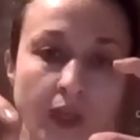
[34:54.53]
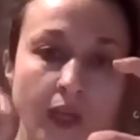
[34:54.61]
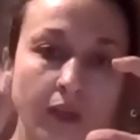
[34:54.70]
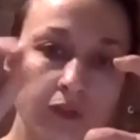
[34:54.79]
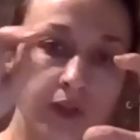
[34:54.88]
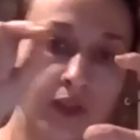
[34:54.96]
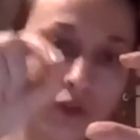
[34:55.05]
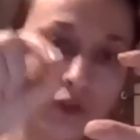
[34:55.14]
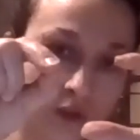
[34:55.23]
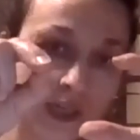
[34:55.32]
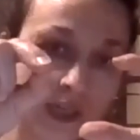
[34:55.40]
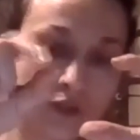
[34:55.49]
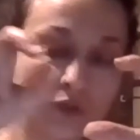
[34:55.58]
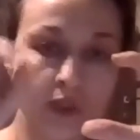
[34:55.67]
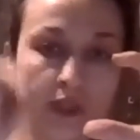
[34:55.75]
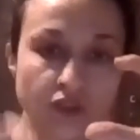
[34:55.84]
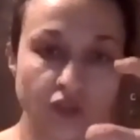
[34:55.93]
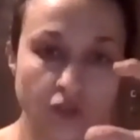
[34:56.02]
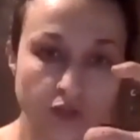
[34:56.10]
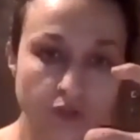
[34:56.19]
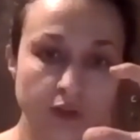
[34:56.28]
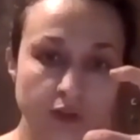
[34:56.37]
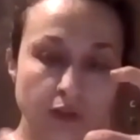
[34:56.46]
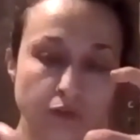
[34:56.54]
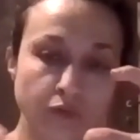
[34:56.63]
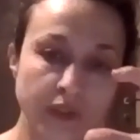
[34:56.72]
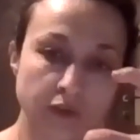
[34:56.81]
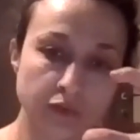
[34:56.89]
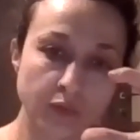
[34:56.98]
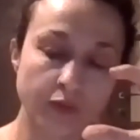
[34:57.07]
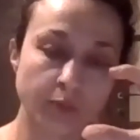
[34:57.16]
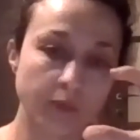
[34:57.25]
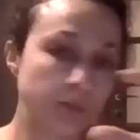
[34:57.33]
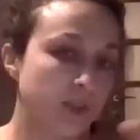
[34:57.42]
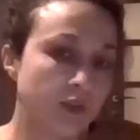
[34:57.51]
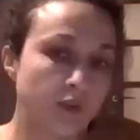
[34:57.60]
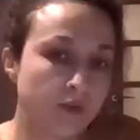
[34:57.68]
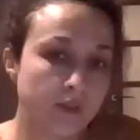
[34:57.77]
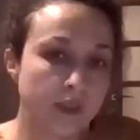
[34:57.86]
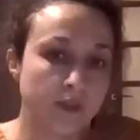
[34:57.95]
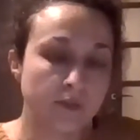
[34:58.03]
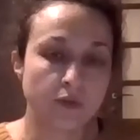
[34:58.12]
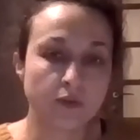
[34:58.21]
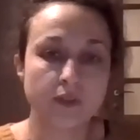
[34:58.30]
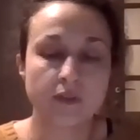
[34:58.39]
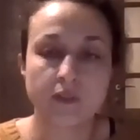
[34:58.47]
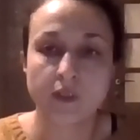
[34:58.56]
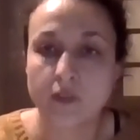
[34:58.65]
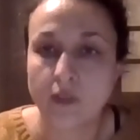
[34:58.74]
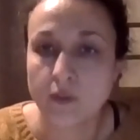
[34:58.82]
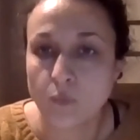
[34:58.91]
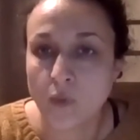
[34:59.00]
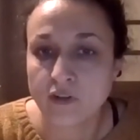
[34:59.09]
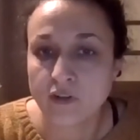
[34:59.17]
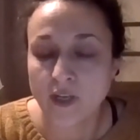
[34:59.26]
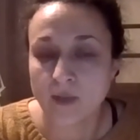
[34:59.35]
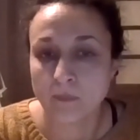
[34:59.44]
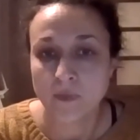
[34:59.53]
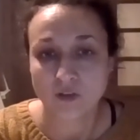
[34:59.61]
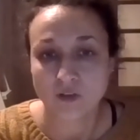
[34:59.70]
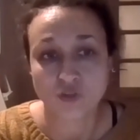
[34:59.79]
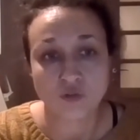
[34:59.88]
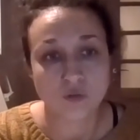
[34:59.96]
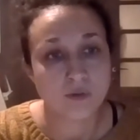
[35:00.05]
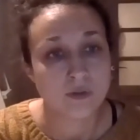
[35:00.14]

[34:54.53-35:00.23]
you need to connect to each circle of reinforcement but you could do, do it in, in one time yes sure